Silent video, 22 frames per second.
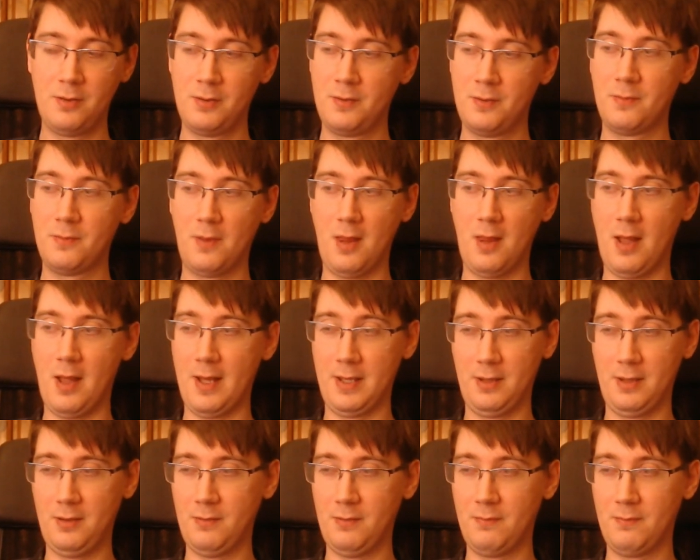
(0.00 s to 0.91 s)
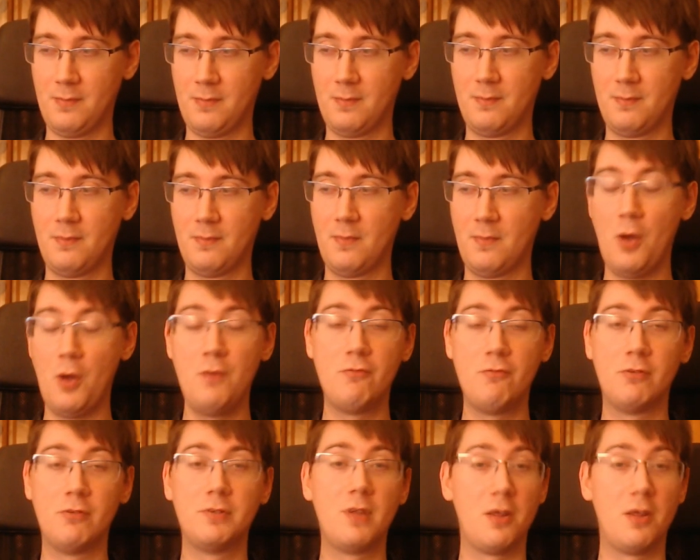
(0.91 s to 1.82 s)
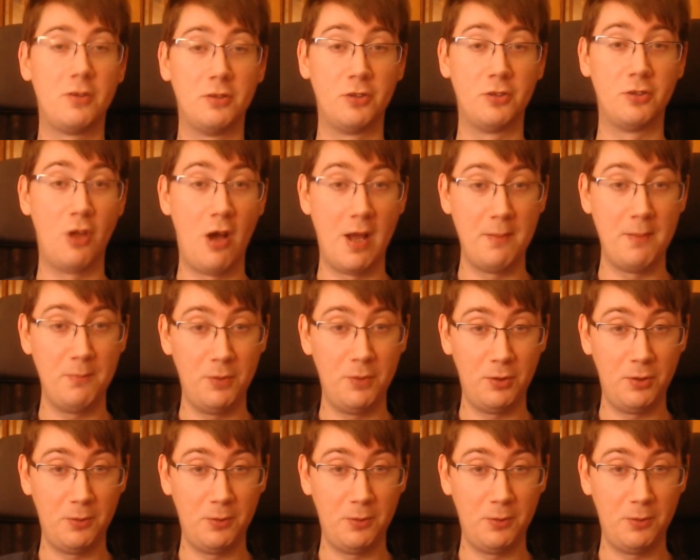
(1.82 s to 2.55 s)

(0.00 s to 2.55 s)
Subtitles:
like over a dozen times,